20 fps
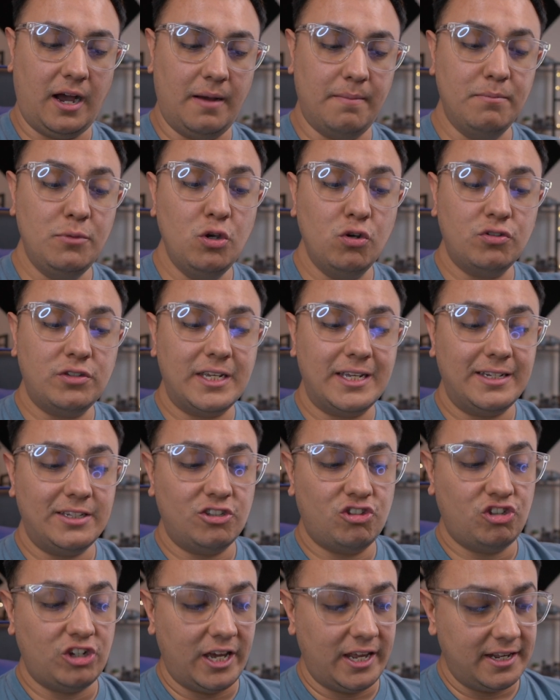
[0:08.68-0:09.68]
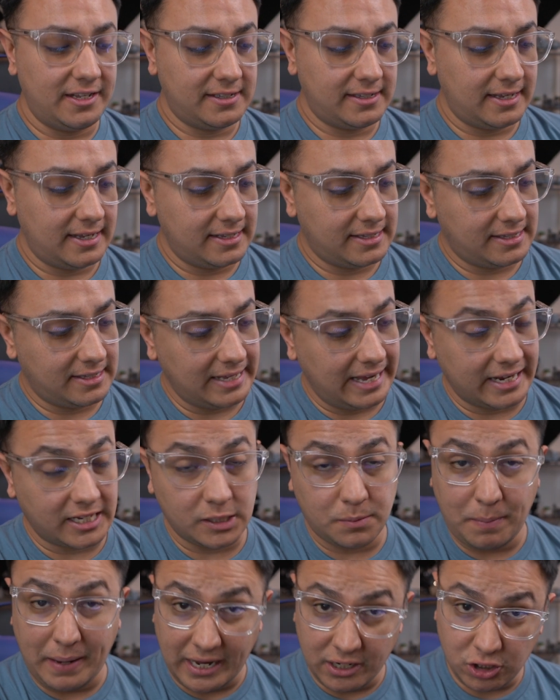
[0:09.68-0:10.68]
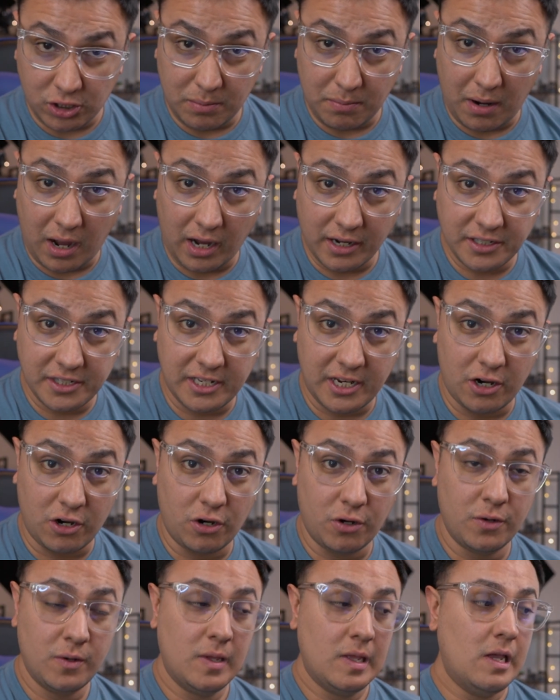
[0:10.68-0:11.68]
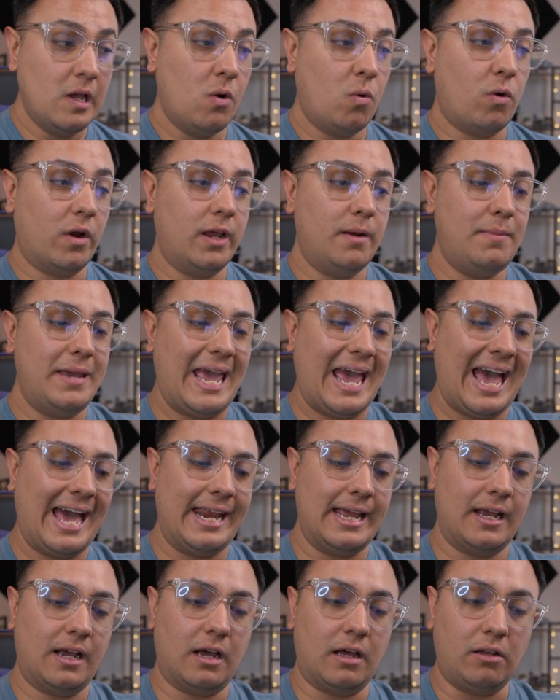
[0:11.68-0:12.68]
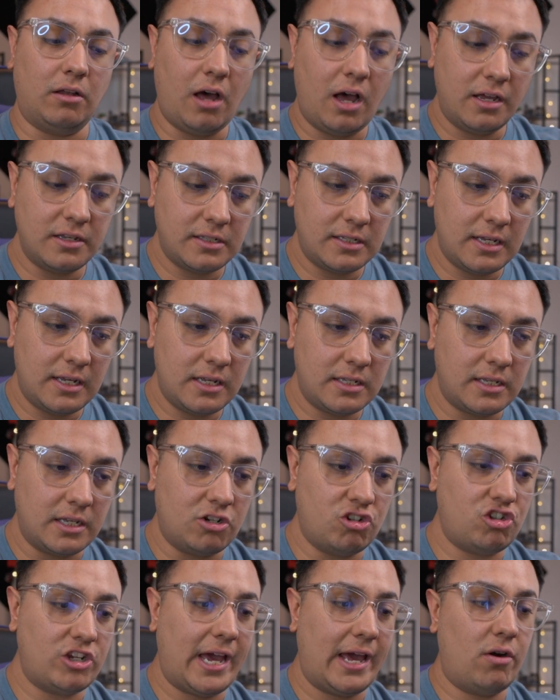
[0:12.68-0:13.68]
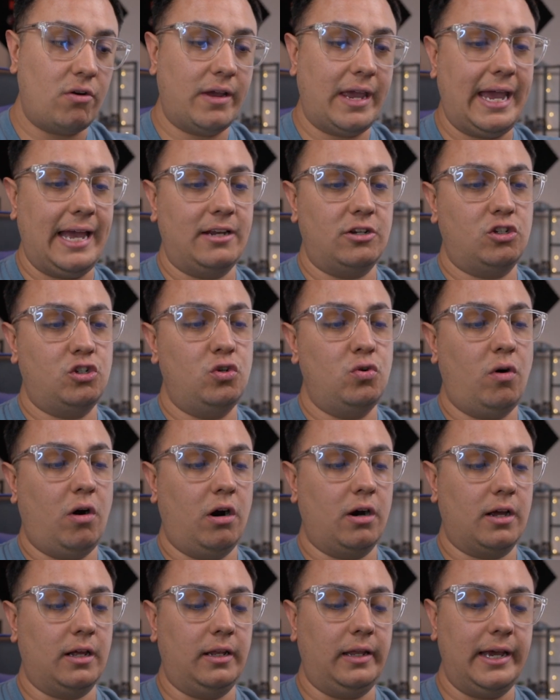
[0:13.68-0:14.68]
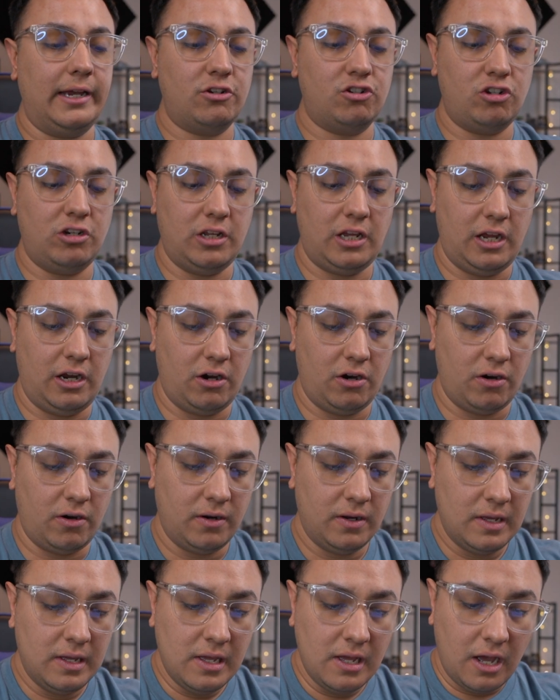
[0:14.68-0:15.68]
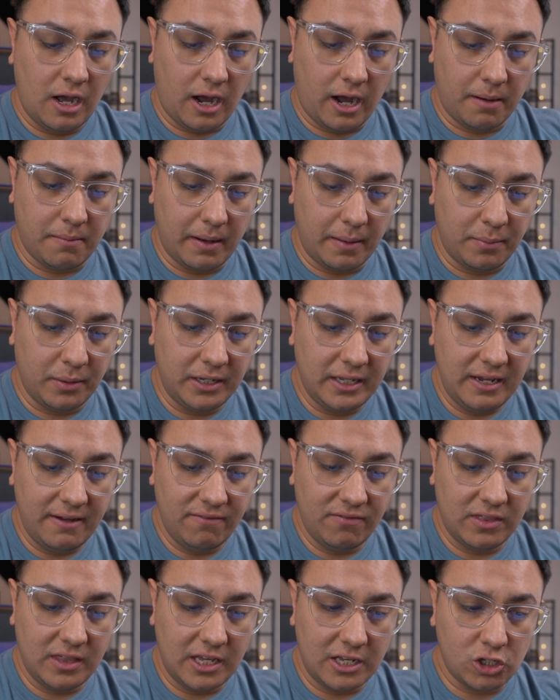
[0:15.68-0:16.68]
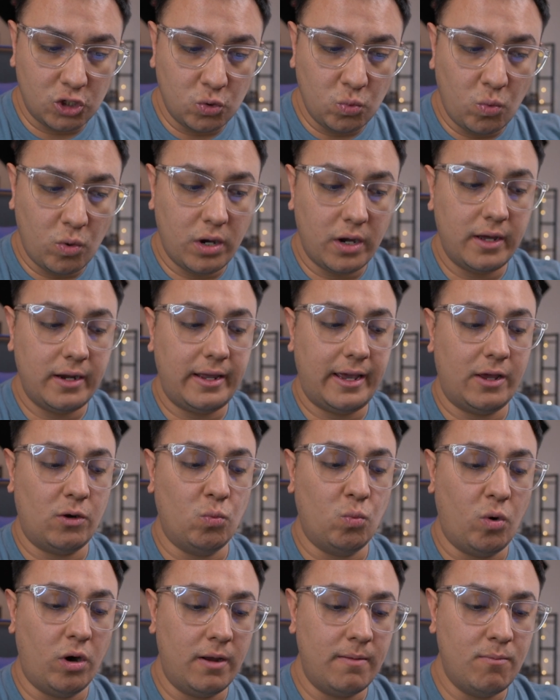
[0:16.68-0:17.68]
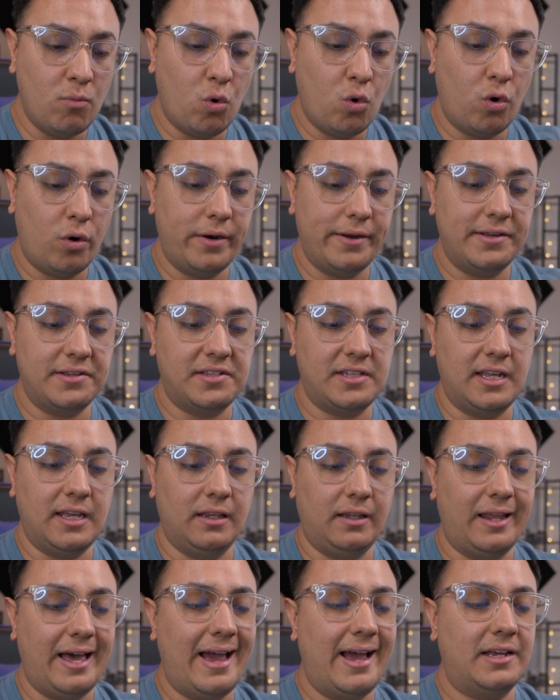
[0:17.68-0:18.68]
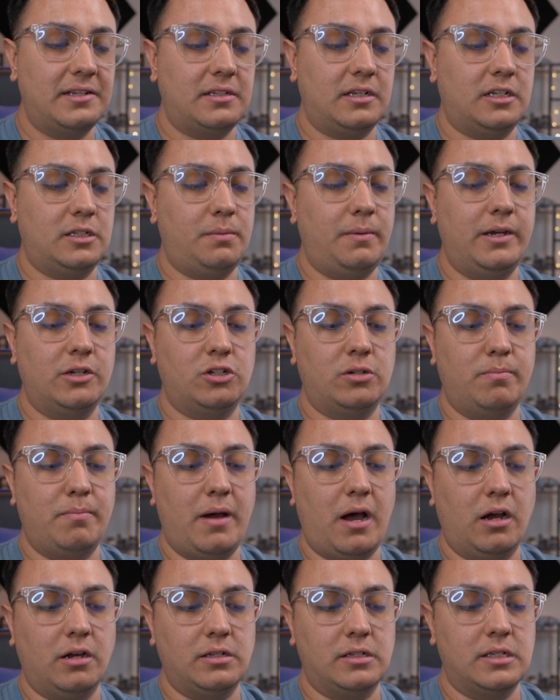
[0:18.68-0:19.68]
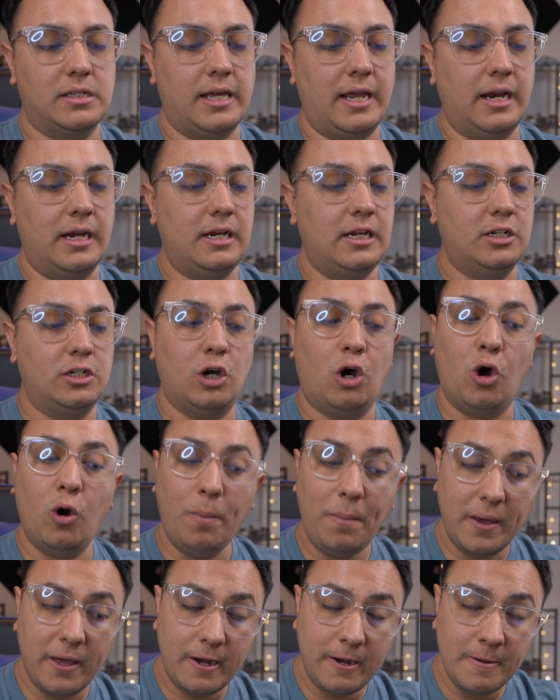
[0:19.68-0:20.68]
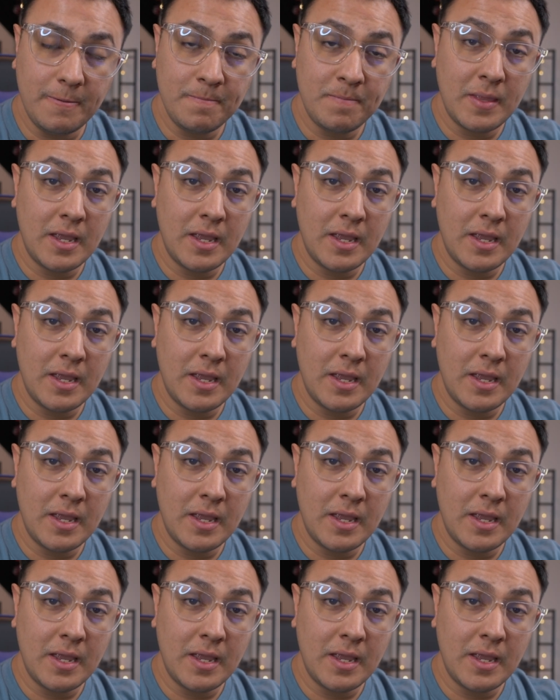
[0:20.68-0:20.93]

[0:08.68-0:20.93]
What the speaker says: Mutant Genesis expansion box here. We're going to be adding Colossus and Shadowcat to our collection here. I believe this one and one more is the last expansion boxes that I need to open.